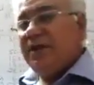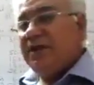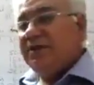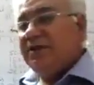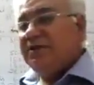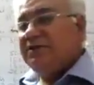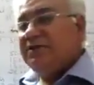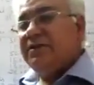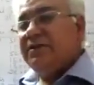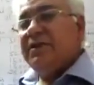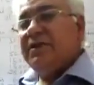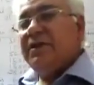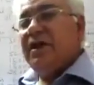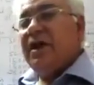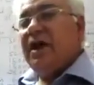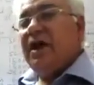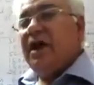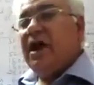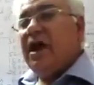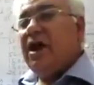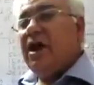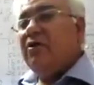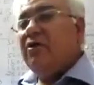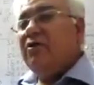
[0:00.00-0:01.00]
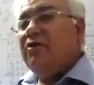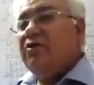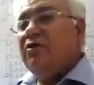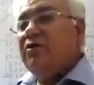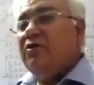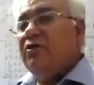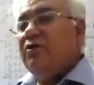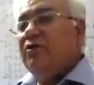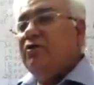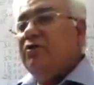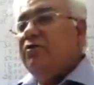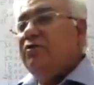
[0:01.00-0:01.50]
thing is
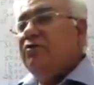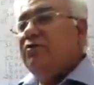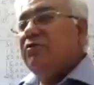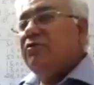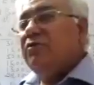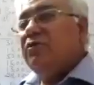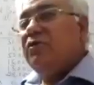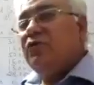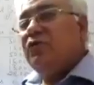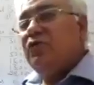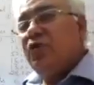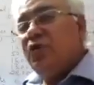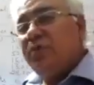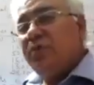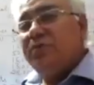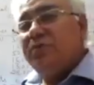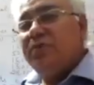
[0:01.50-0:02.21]
how to